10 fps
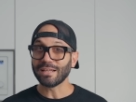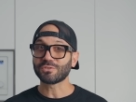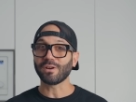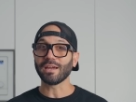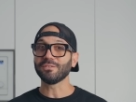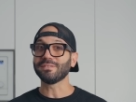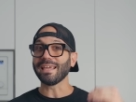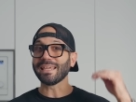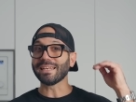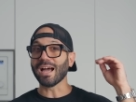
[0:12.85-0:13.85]
and try to
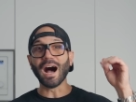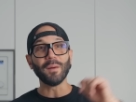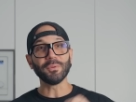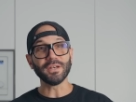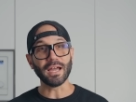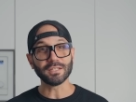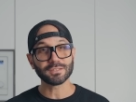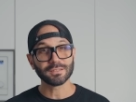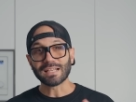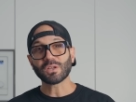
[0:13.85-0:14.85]
take it up a
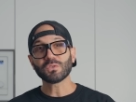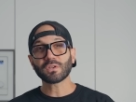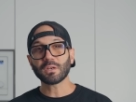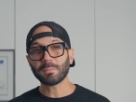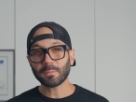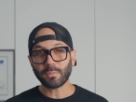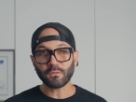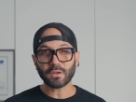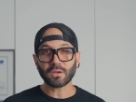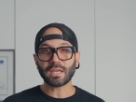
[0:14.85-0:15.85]
notch. That's also gonna be the
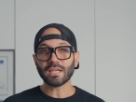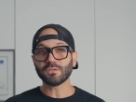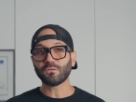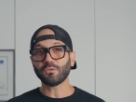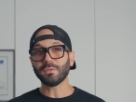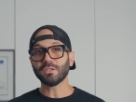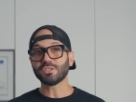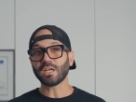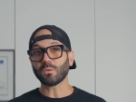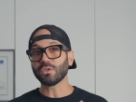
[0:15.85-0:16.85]
perfect occasion for me to
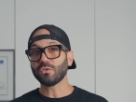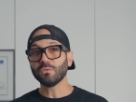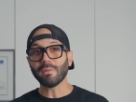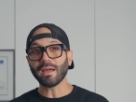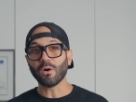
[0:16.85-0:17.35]
share with you my